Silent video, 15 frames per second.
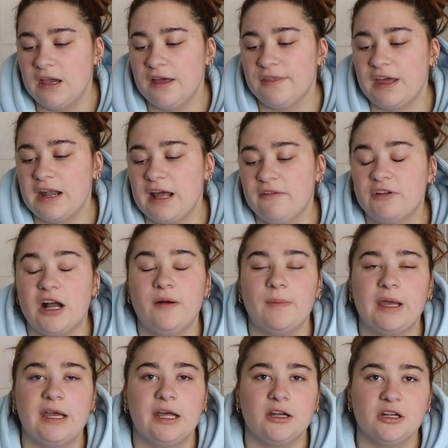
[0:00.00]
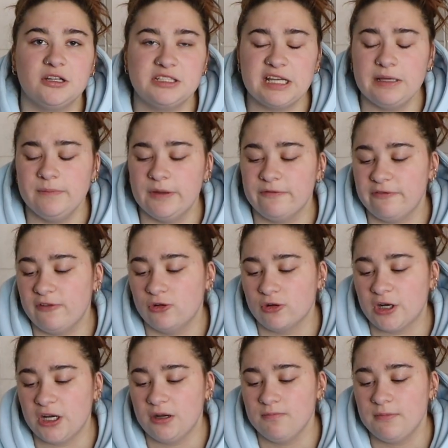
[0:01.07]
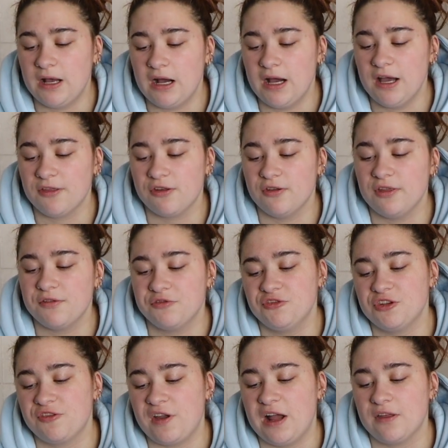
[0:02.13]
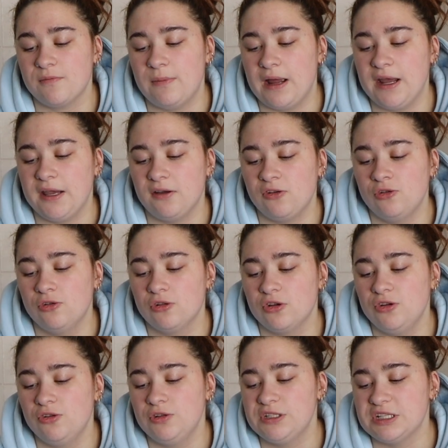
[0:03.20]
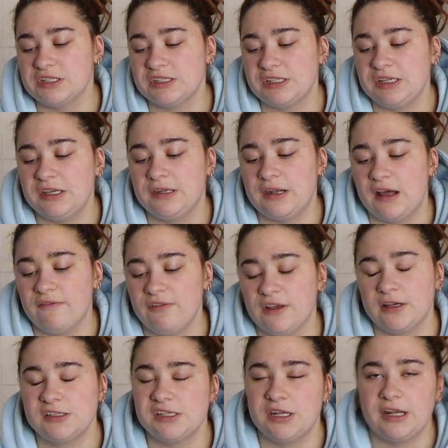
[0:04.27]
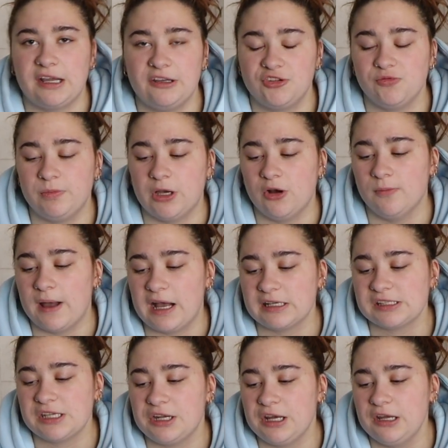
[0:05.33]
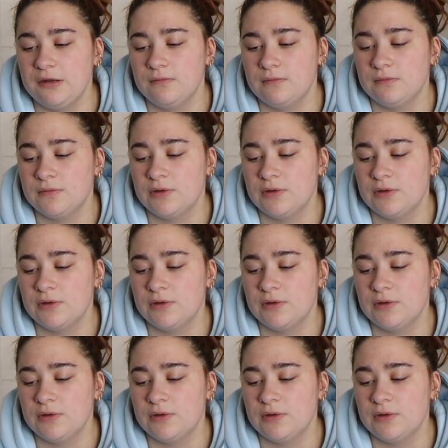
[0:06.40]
And then I've got my entertainment folder. So this just has my Hulu, Disney, Netflix, and HBO Max in it.